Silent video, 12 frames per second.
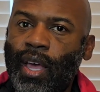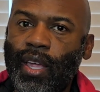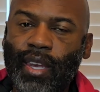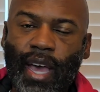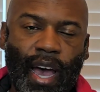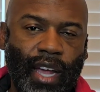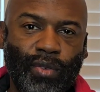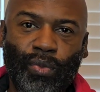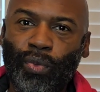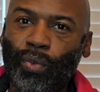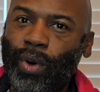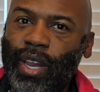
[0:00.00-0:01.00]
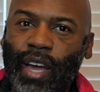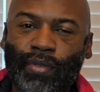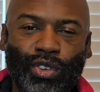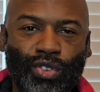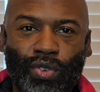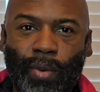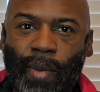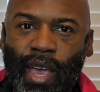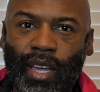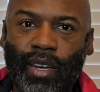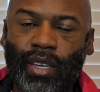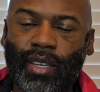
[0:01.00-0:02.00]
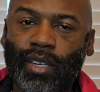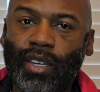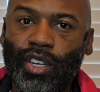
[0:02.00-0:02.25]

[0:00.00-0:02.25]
Not whatever's remaining.